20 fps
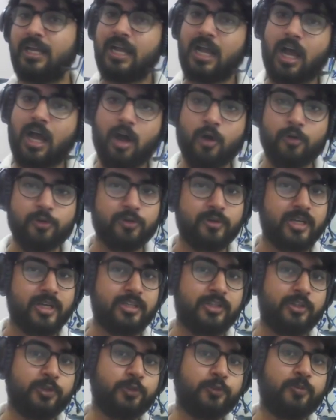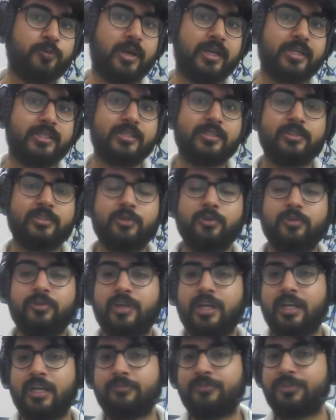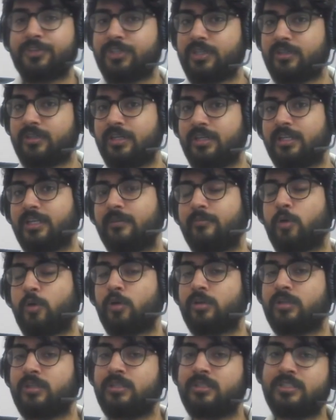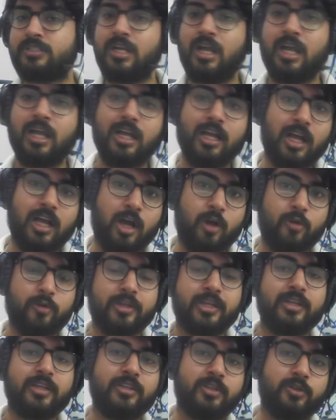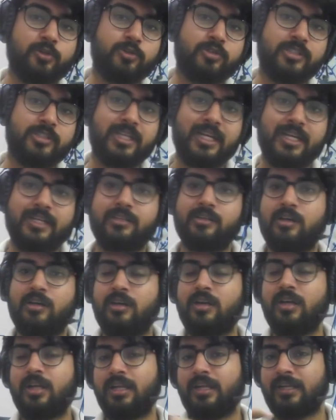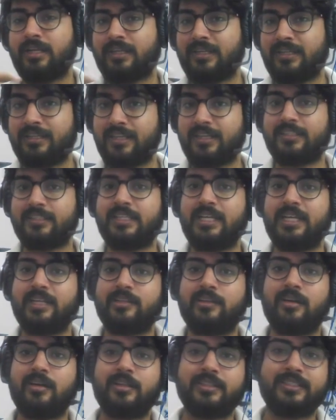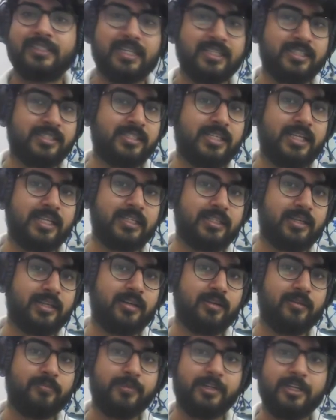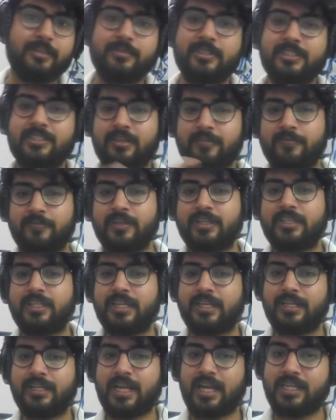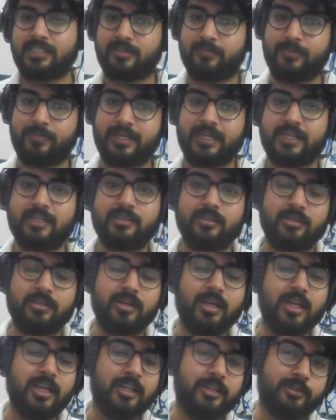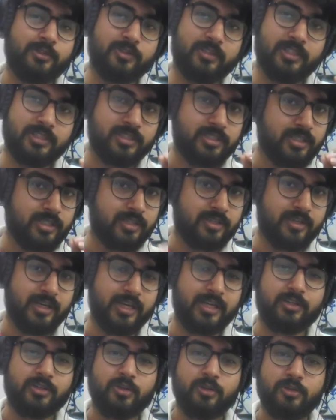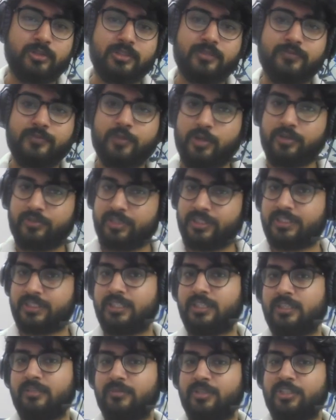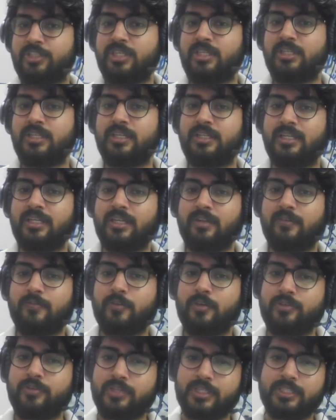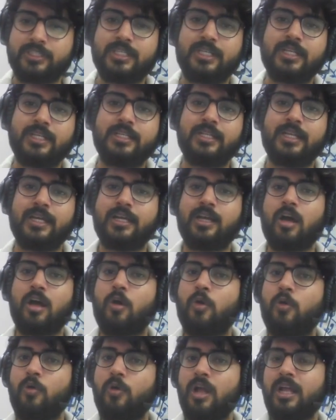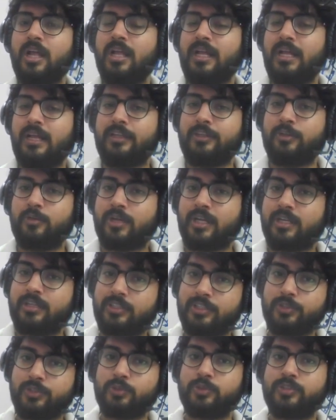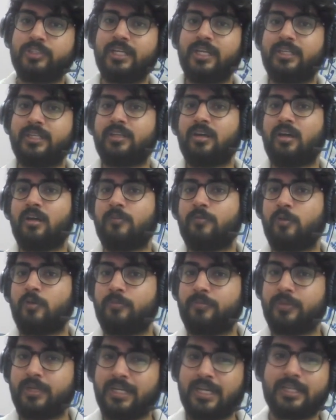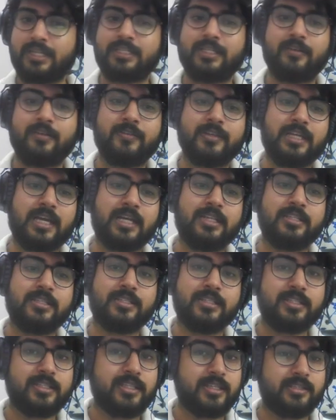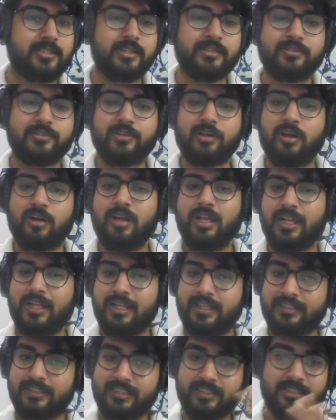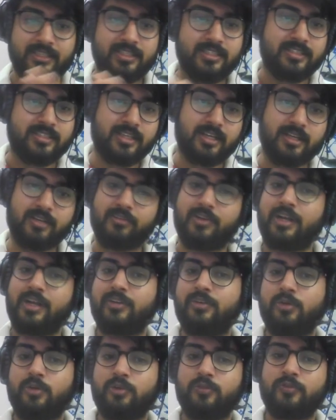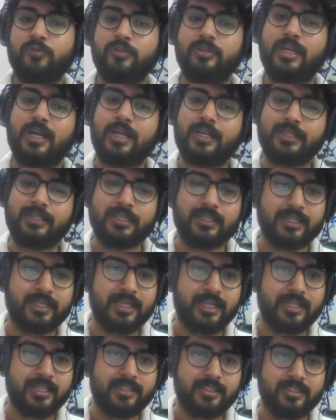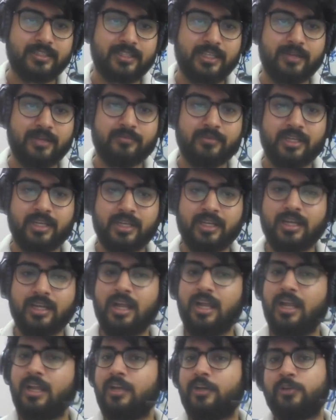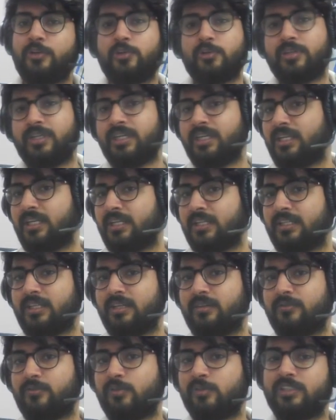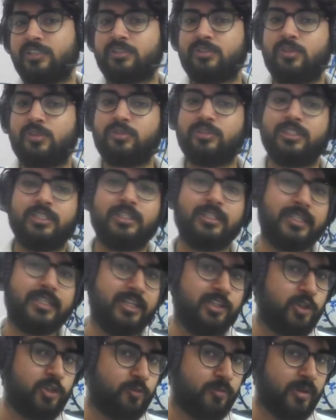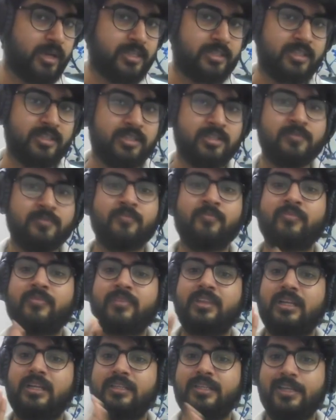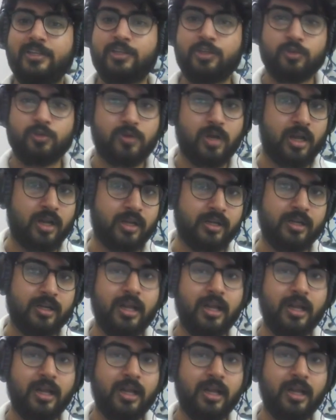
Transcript: how you can use Python to create machine learning models, how you can use data, collect data, test data, pretty much everything as a beginner. So this is a great course if you're interested in machine learning, if you're interested in like how you can use data for predictive analysis, etc. This is a great course for that. And again, the same thing, you don't need anything for this course. They'll teach you Python, they'll teach you R,